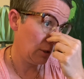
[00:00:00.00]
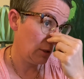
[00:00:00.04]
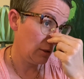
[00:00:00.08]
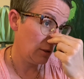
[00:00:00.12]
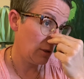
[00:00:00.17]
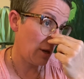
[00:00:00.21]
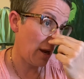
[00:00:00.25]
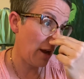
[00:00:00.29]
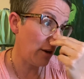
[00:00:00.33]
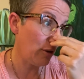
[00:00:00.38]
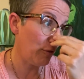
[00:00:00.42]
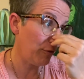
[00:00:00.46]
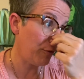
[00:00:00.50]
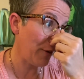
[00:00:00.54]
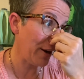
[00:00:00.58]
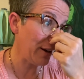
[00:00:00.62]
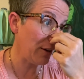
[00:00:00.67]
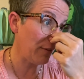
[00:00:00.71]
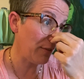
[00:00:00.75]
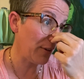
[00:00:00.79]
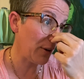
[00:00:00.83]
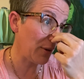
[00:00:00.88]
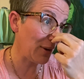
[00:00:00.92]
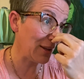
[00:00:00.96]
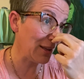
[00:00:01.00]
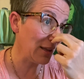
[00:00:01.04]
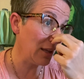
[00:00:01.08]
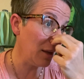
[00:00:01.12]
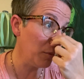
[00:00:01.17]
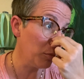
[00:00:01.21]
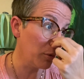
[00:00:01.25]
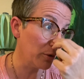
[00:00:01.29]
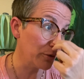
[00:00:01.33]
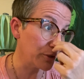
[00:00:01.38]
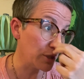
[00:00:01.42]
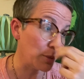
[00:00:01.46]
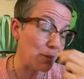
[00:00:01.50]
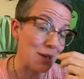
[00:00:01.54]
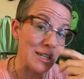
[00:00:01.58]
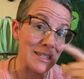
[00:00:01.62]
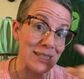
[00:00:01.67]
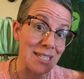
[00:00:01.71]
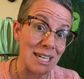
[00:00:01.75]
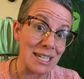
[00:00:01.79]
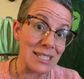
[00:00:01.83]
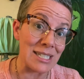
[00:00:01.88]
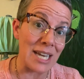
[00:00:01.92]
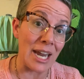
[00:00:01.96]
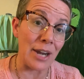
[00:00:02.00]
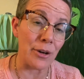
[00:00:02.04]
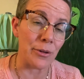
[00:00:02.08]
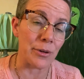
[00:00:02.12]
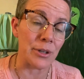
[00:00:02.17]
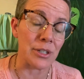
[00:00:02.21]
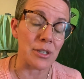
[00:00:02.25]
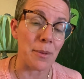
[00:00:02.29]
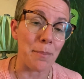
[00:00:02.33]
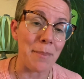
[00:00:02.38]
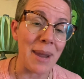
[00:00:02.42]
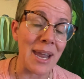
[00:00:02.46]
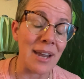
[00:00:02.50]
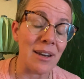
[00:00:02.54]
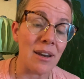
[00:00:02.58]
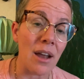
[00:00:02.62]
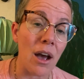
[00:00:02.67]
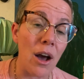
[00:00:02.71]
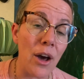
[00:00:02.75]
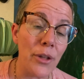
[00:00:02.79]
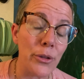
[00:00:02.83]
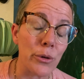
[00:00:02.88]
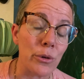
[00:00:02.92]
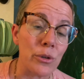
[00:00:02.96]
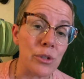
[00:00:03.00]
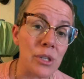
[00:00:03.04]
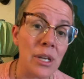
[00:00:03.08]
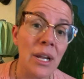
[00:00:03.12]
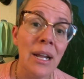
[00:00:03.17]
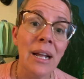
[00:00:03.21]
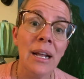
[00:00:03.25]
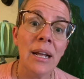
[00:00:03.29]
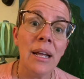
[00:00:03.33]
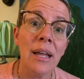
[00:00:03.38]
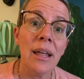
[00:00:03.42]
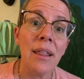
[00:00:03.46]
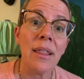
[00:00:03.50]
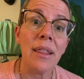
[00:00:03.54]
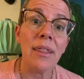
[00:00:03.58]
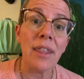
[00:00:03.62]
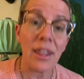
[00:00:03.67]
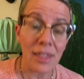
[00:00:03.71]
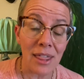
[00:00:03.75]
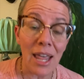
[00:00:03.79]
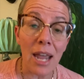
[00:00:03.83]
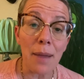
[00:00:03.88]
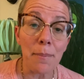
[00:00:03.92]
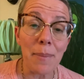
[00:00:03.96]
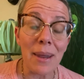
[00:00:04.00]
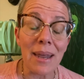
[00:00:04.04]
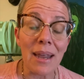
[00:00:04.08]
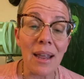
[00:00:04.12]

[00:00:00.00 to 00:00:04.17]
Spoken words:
I don't find it very liberal to be a dictator and demand to others that they be